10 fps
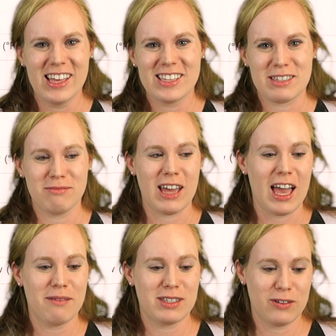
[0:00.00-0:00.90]

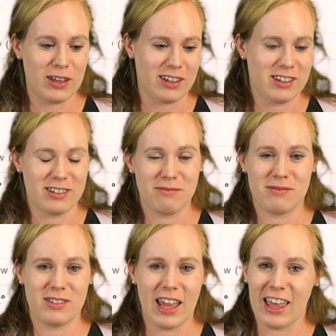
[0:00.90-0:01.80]
Sometimes you can
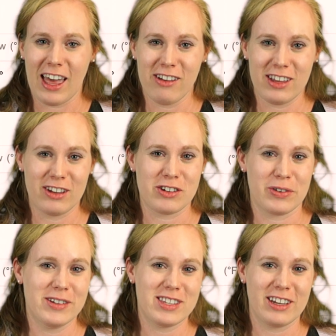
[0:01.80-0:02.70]
hang out in your
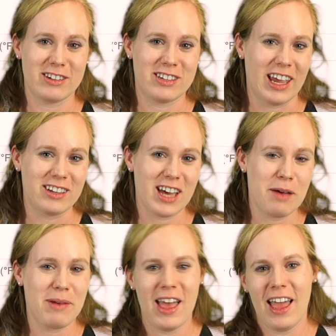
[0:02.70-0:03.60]
shorts and your tank
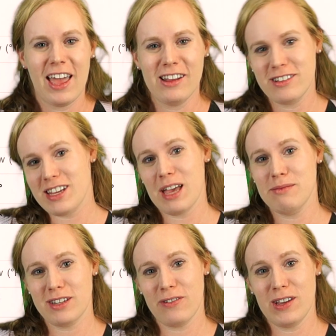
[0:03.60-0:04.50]
top, and other
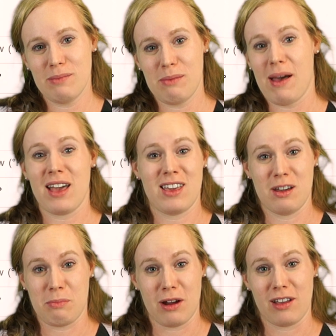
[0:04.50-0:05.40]
times you're going to be packing
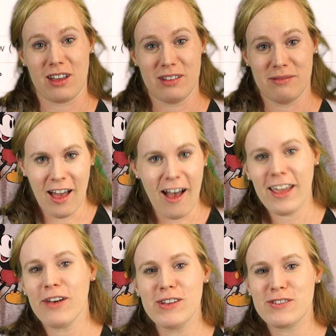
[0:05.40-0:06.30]
your parka.
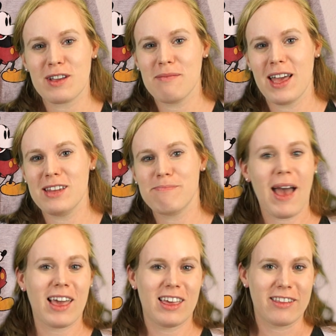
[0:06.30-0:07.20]
I always recommend
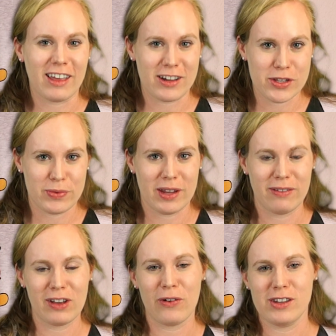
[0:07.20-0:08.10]
packing layers whenever
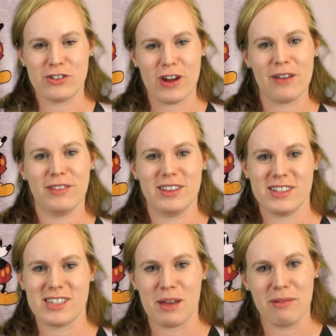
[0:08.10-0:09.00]
you're going to travel at
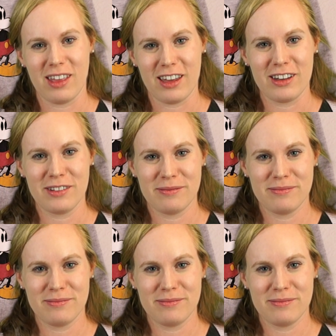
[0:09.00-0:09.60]
this time of the year.